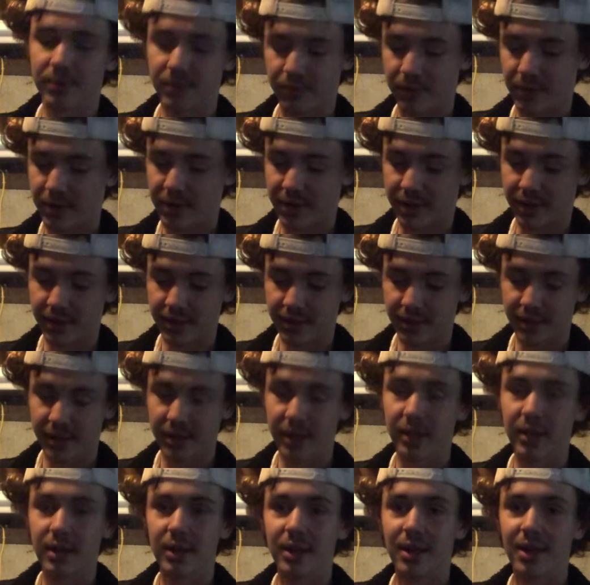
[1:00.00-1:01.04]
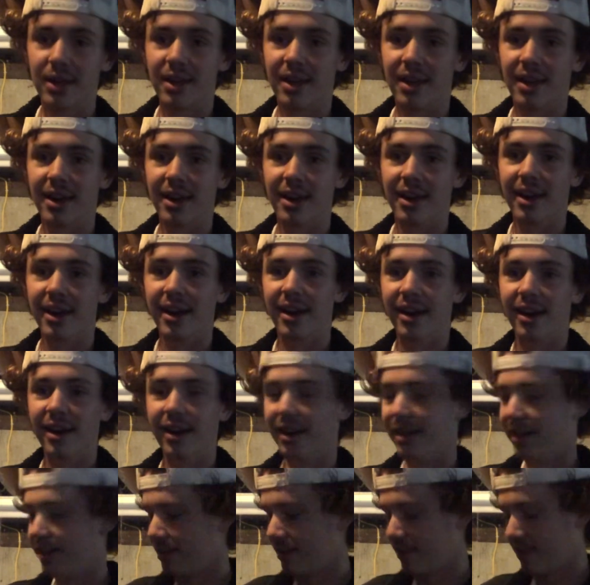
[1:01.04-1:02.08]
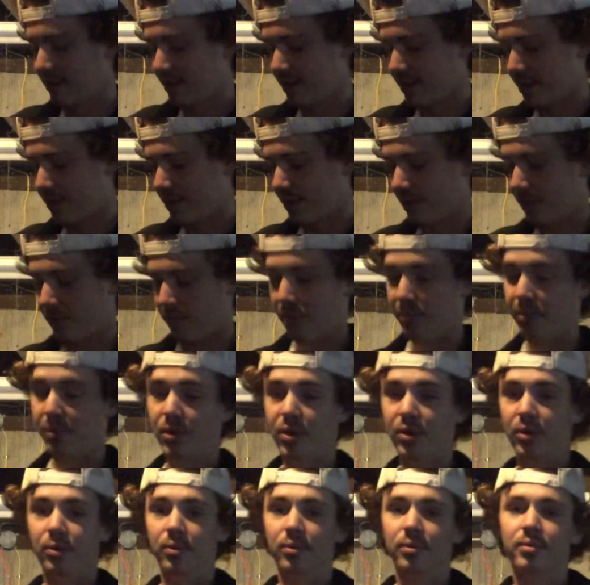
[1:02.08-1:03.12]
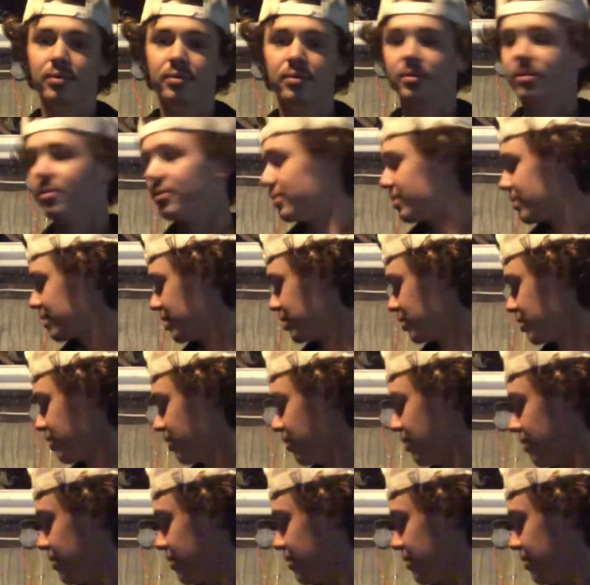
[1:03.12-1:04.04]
with it a remote control.